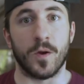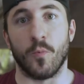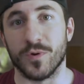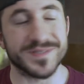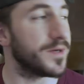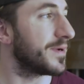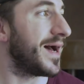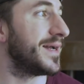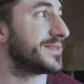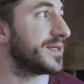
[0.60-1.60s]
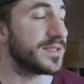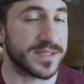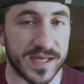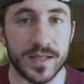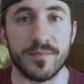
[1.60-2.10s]
What's up guys?
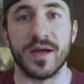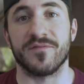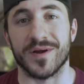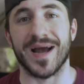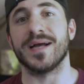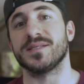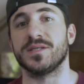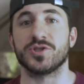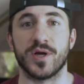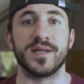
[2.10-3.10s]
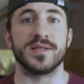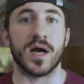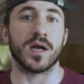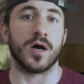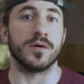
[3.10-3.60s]
Silent Mike for
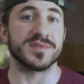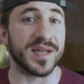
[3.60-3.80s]
KizenTraining.com.